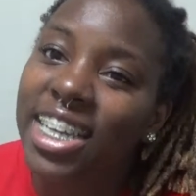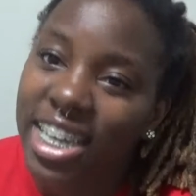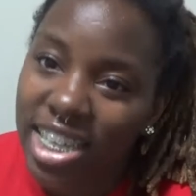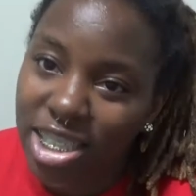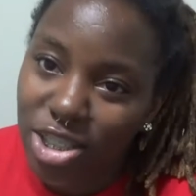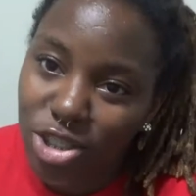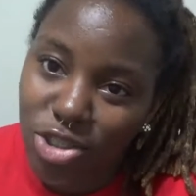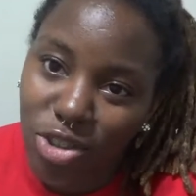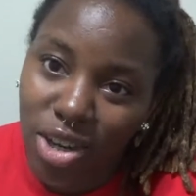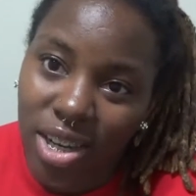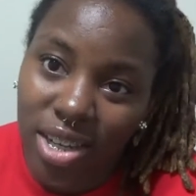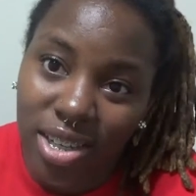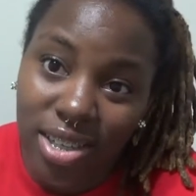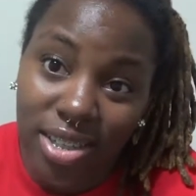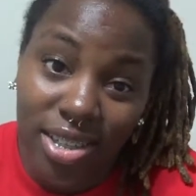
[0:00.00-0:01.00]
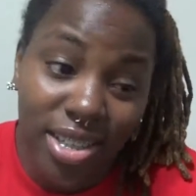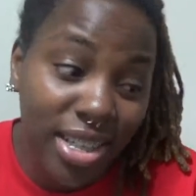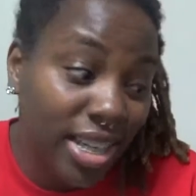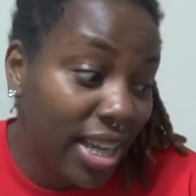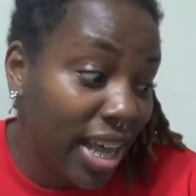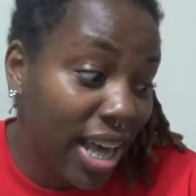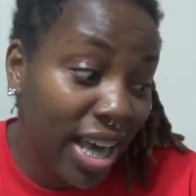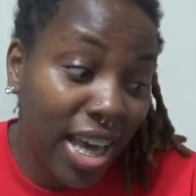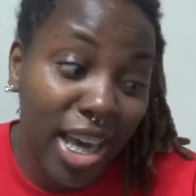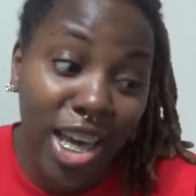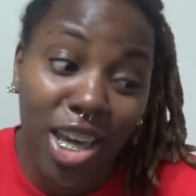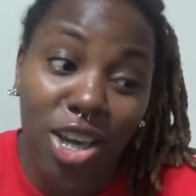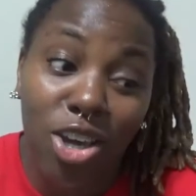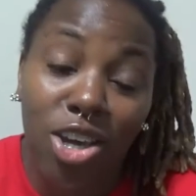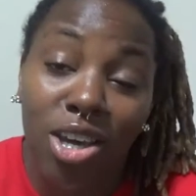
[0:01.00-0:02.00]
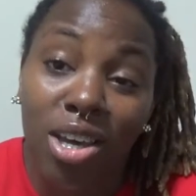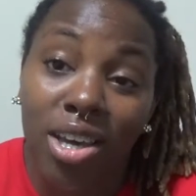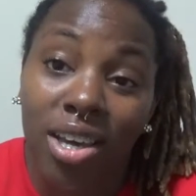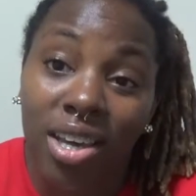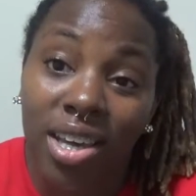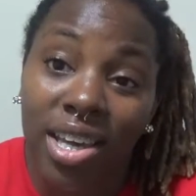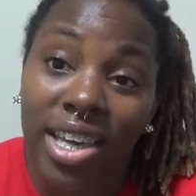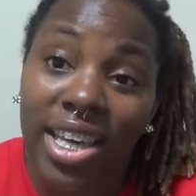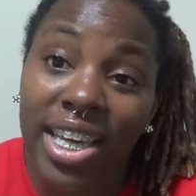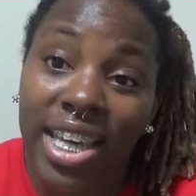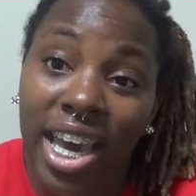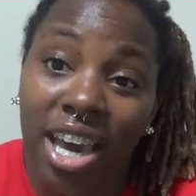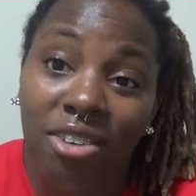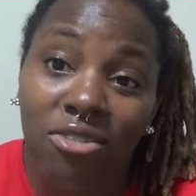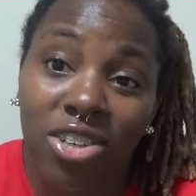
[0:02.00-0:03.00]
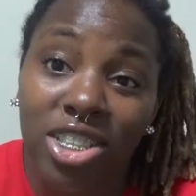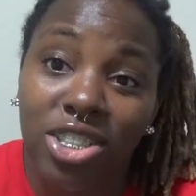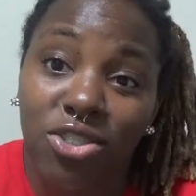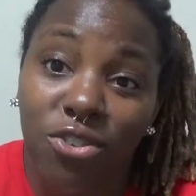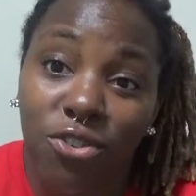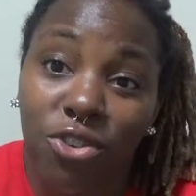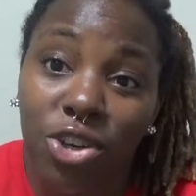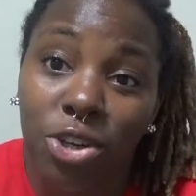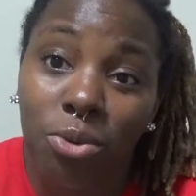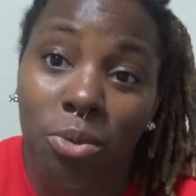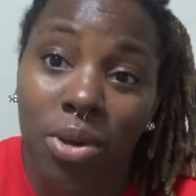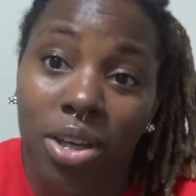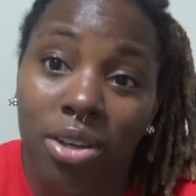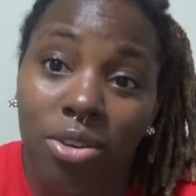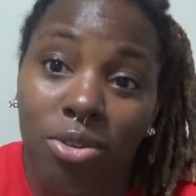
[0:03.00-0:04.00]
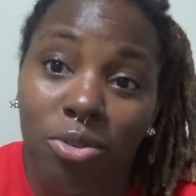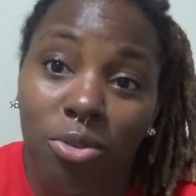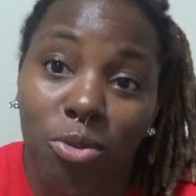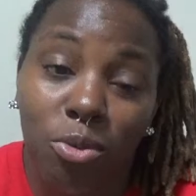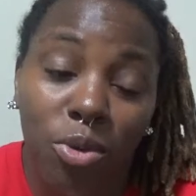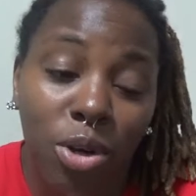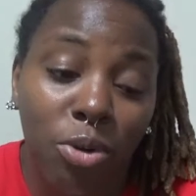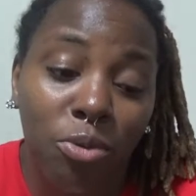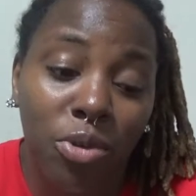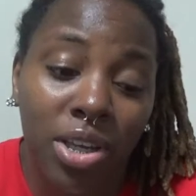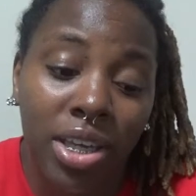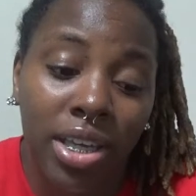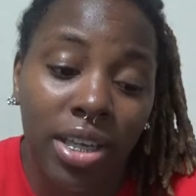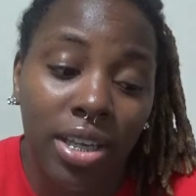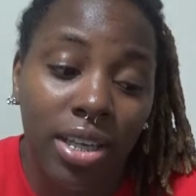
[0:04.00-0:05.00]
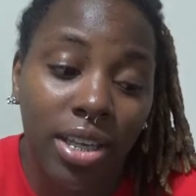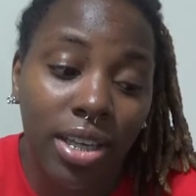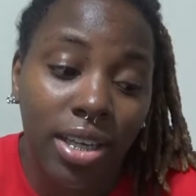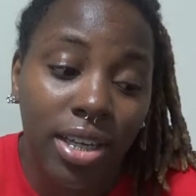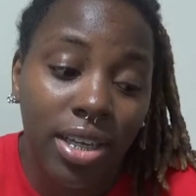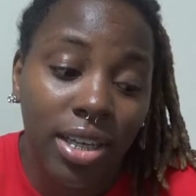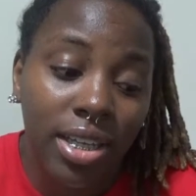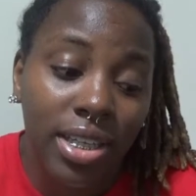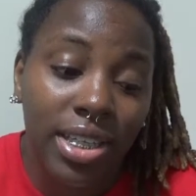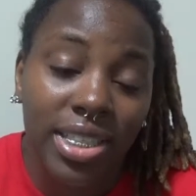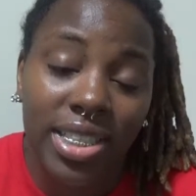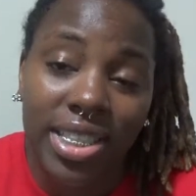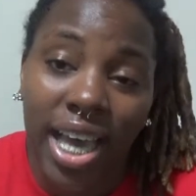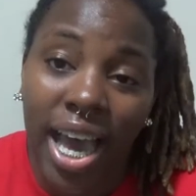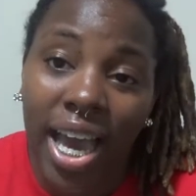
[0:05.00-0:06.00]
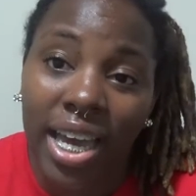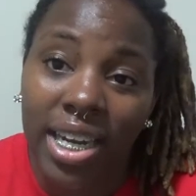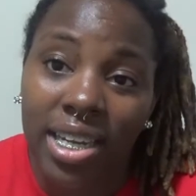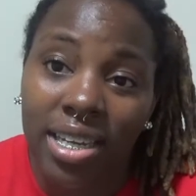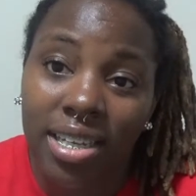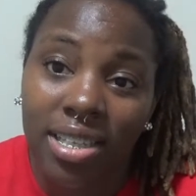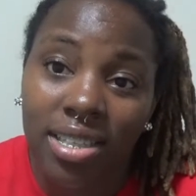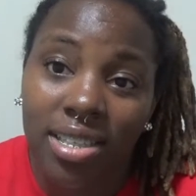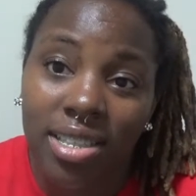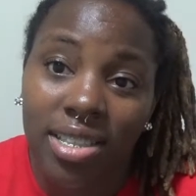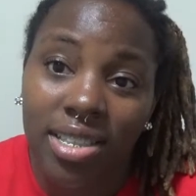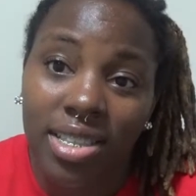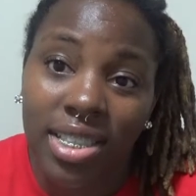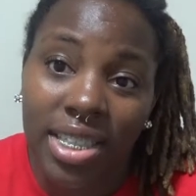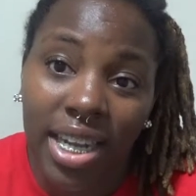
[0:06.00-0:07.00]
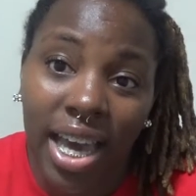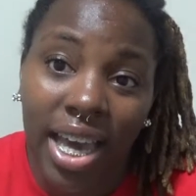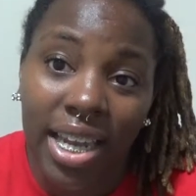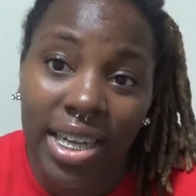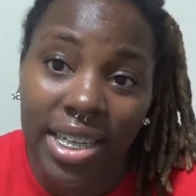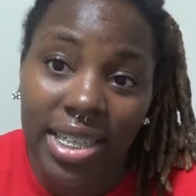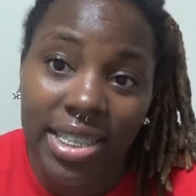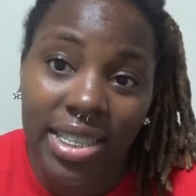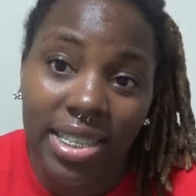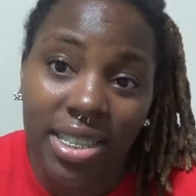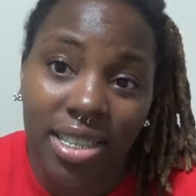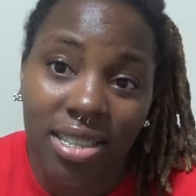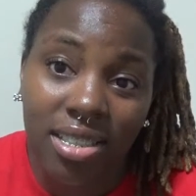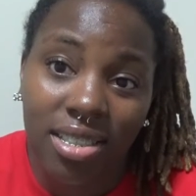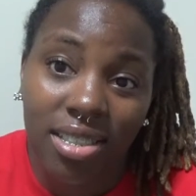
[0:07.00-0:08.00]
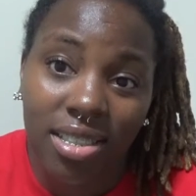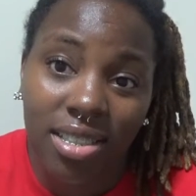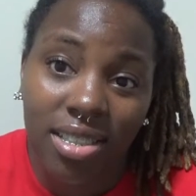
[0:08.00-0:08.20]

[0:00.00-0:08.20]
get it straight. Like, he gave us free will. When we decided to not listen